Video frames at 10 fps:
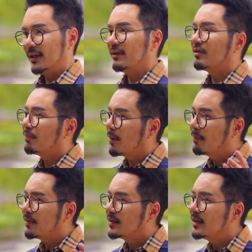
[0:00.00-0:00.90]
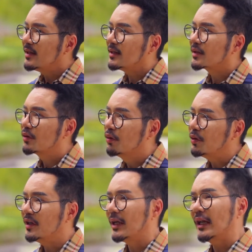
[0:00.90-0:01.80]
If the property is
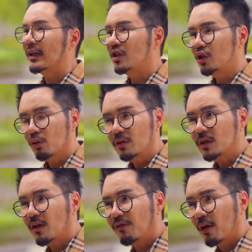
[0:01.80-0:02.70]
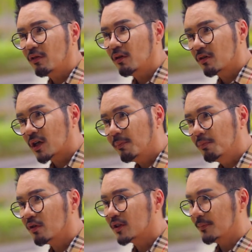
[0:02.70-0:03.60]
good in energy, only the flower can
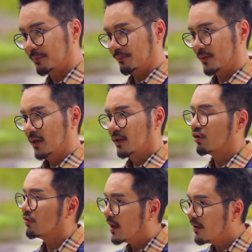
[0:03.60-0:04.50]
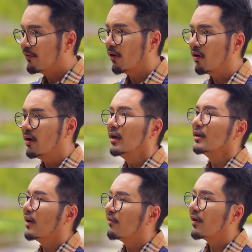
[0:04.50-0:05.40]
blossom. So therefore,
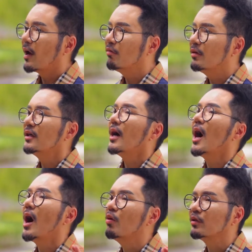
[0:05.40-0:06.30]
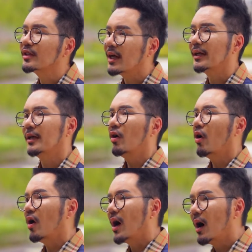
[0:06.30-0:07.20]
the flower outside
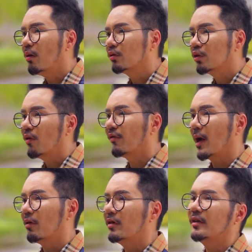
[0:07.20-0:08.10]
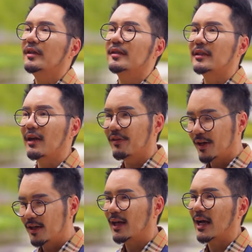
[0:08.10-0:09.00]
or outdoor flower is
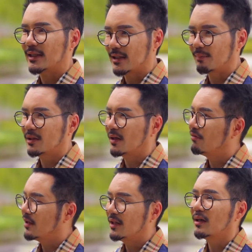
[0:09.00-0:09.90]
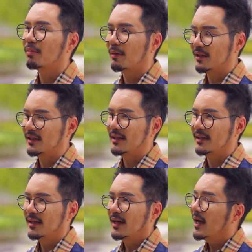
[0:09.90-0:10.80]
definitely accepted within the property.